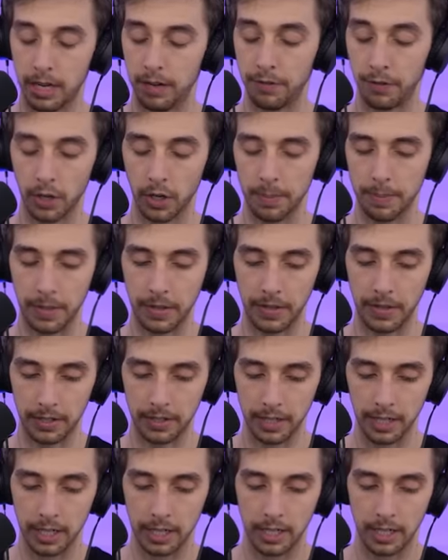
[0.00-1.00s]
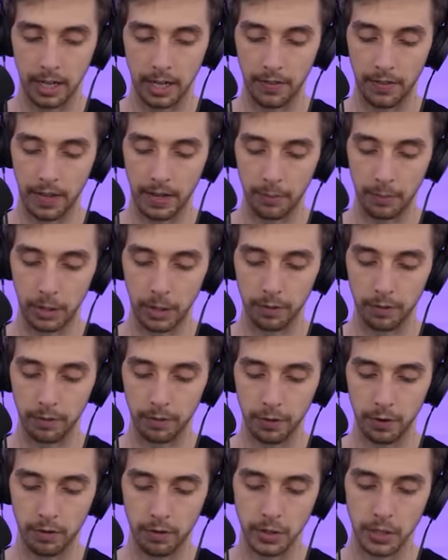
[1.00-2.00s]
I forgot about that. And then we go for
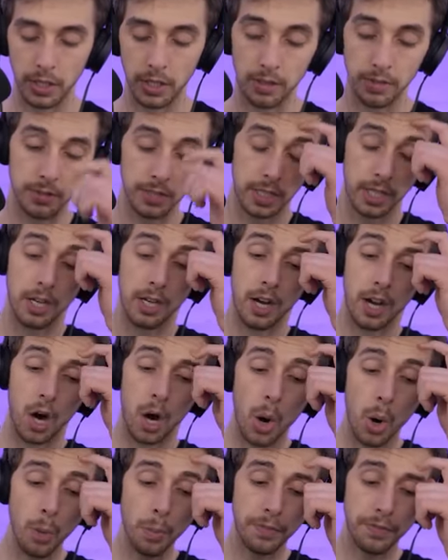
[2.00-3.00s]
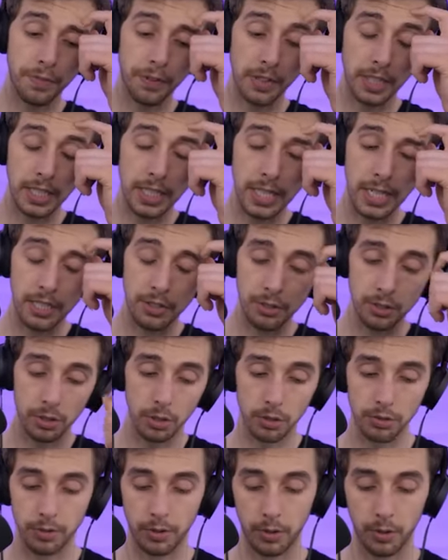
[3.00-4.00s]
four reserves. Hopefully, it just
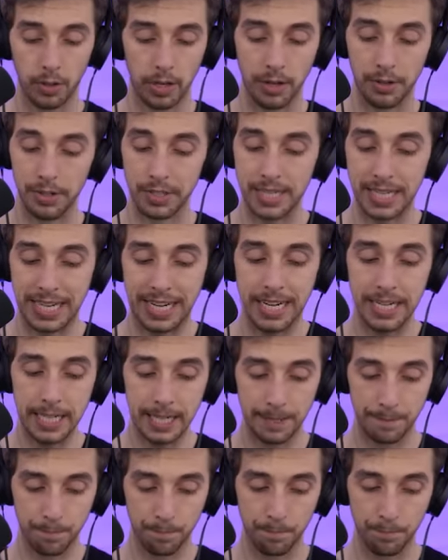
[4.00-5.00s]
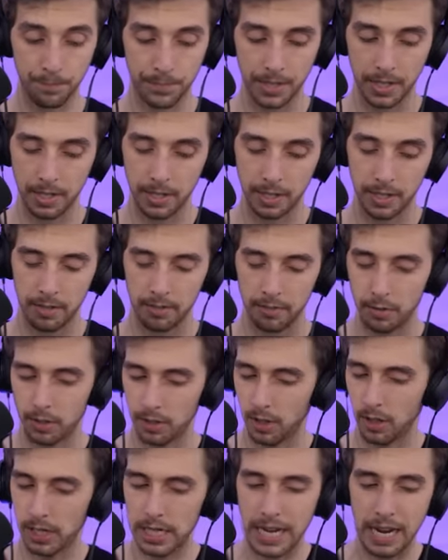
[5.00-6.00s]
goes for an all-out attack. It's
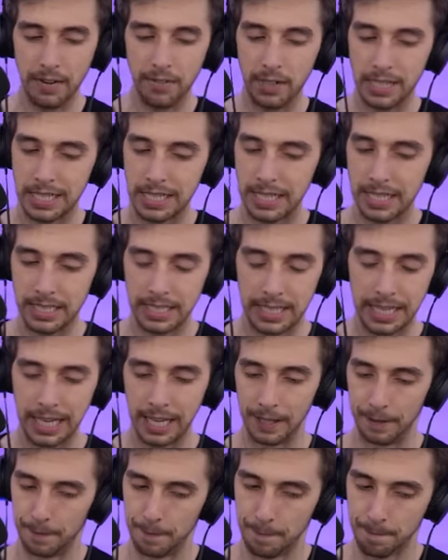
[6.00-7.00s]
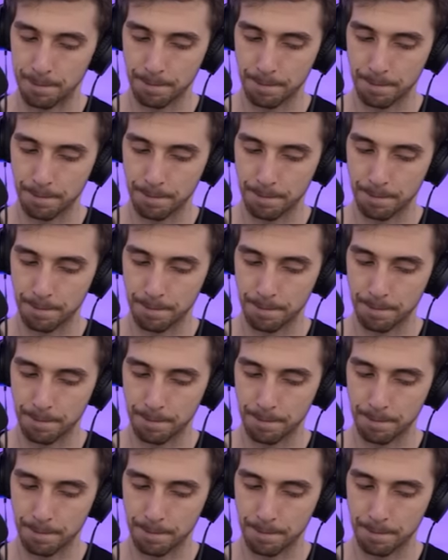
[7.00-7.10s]
not a guaranteed kill.